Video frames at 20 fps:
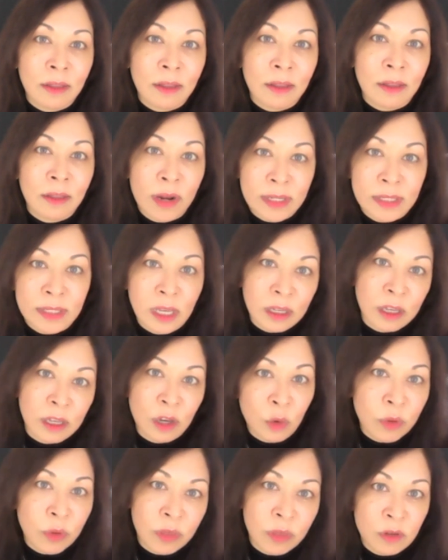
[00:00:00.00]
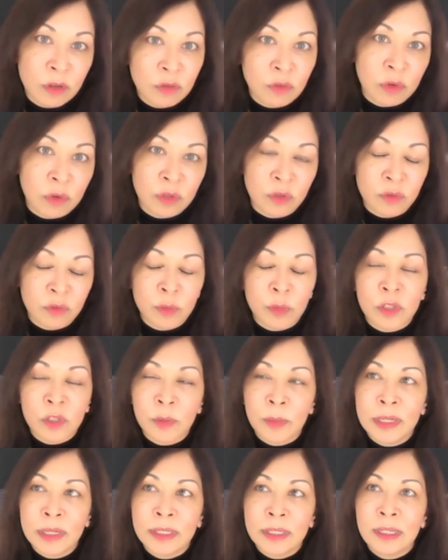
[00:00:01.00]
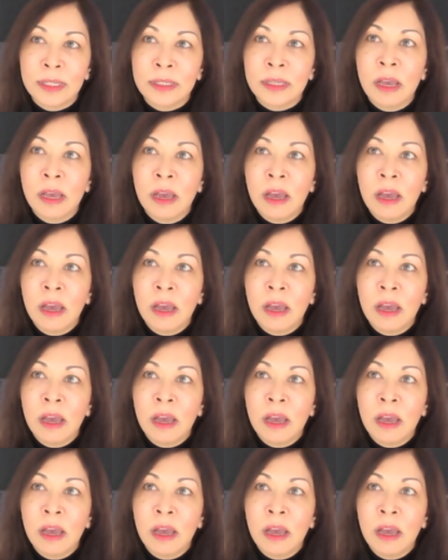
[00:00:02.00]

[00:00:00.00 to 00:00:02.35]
the rights that go with those roles and responsibilities.